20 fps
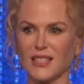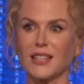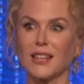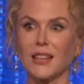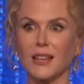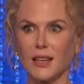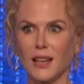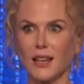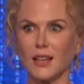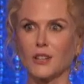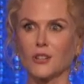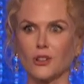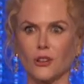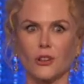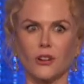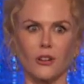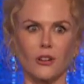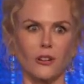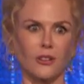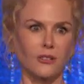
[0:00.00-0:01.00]
teenage
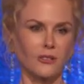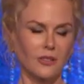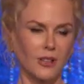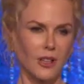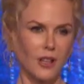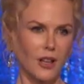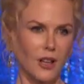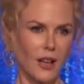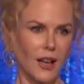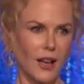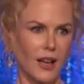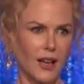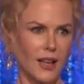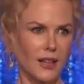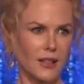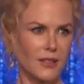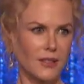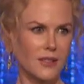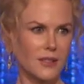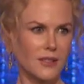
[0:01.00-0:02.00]
girl.
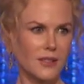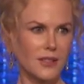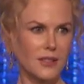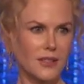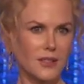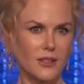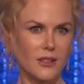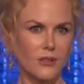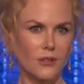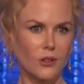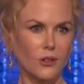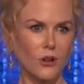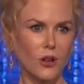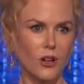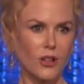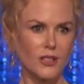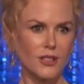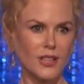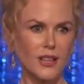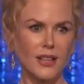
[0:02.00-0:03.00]
And through
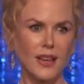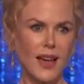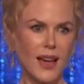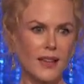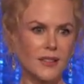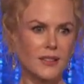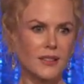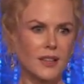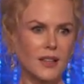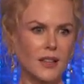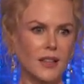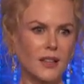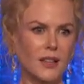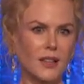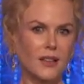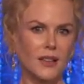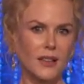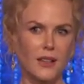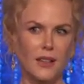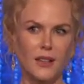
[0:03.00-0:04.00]
her
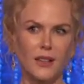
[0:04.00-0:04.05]
tenacity,